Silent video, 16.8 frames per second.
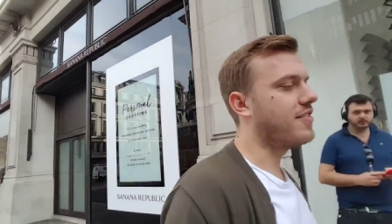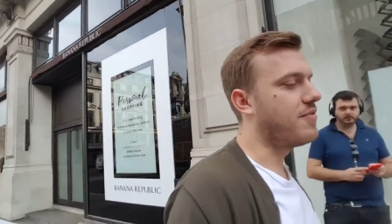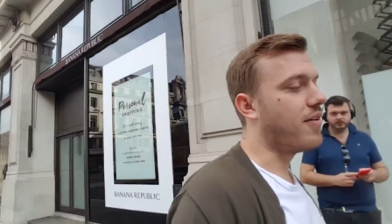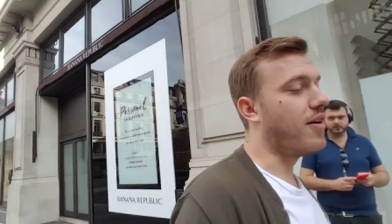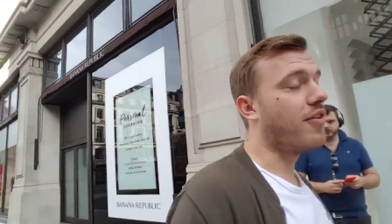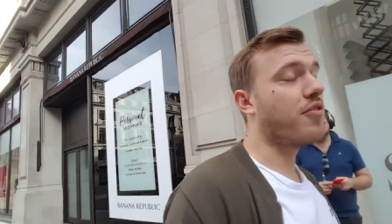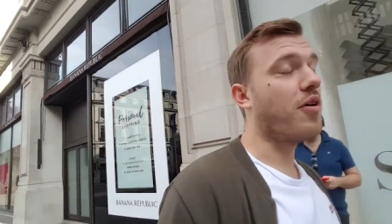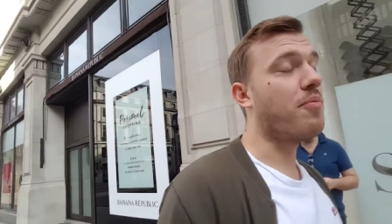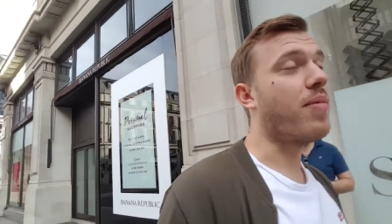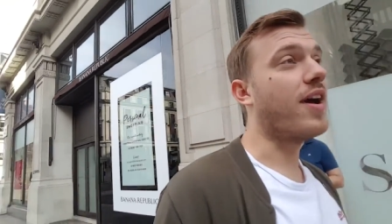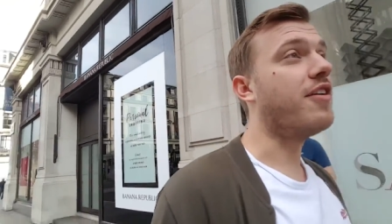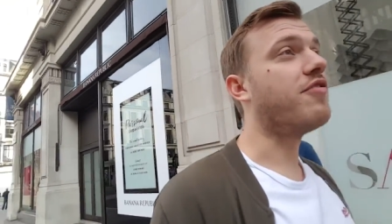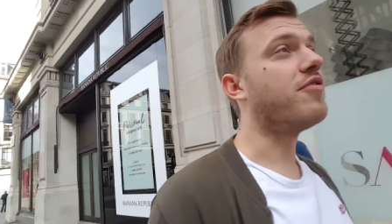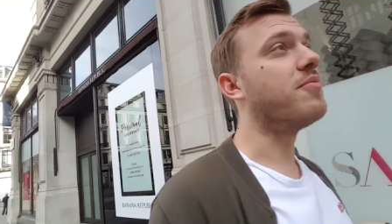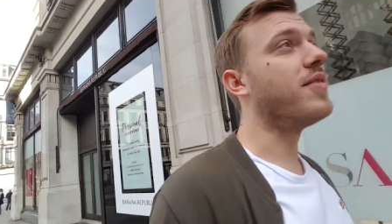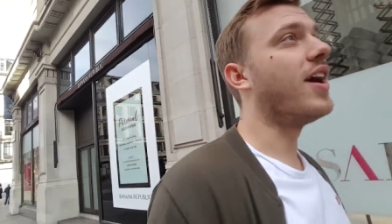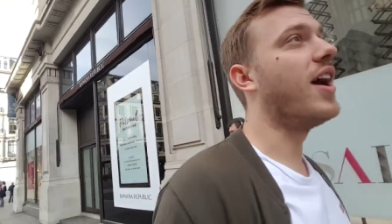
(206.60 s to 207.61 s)
well, I've not paid
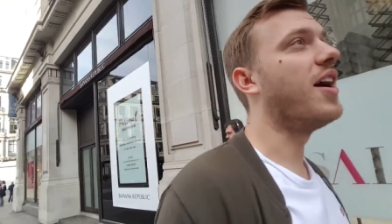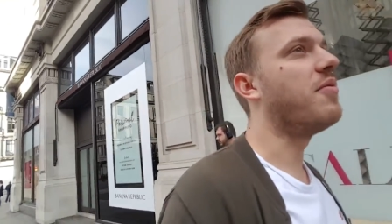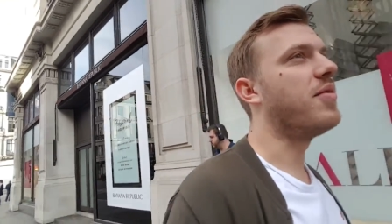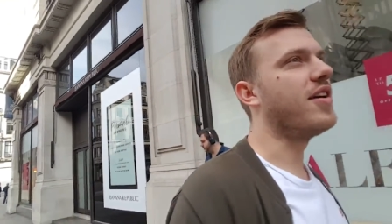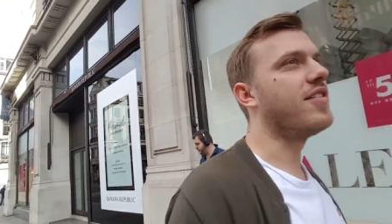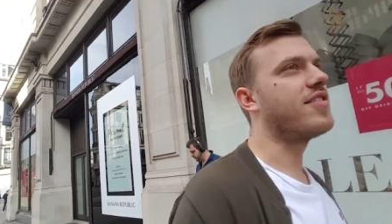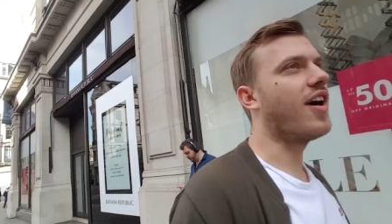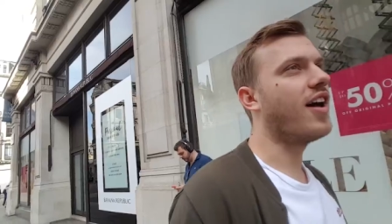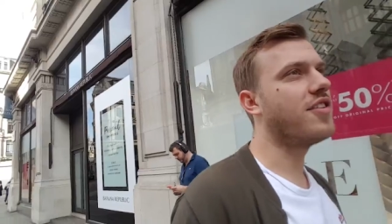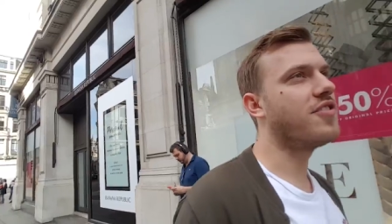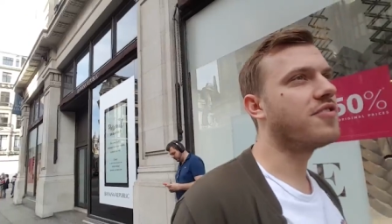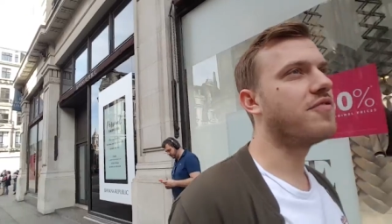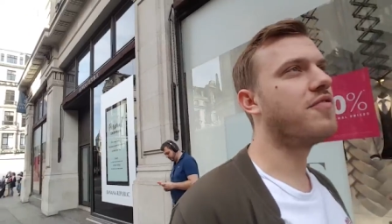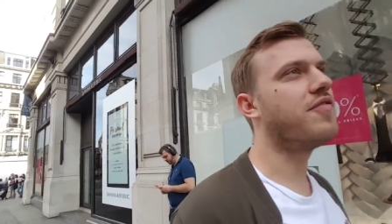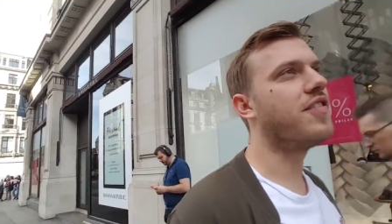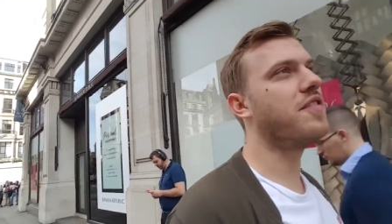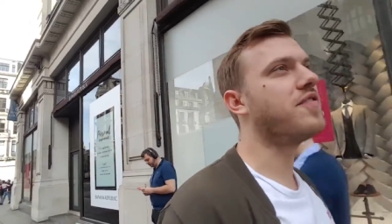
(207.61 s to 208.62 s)
for them yet, but it's
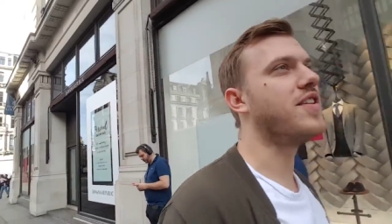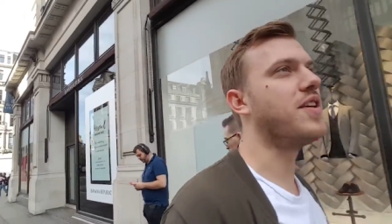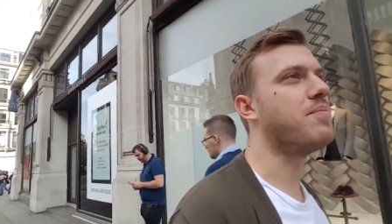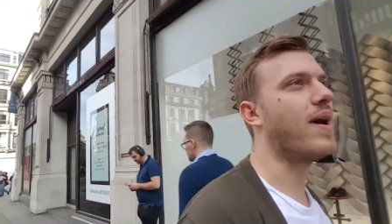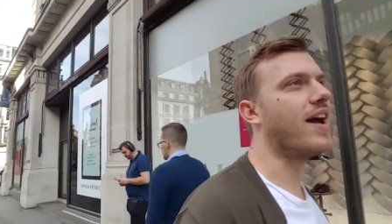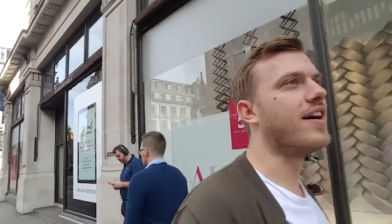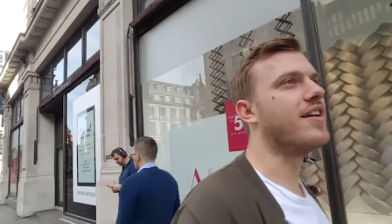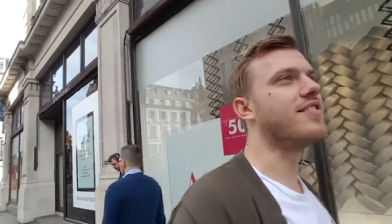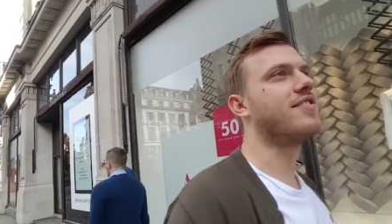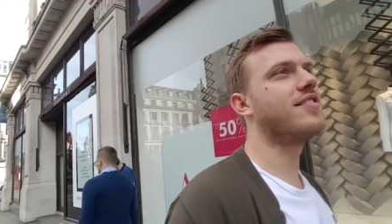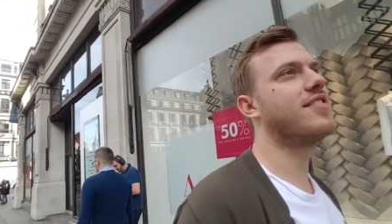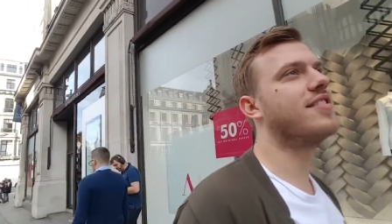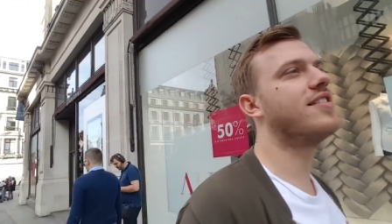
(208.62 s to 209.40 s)
150 pounds.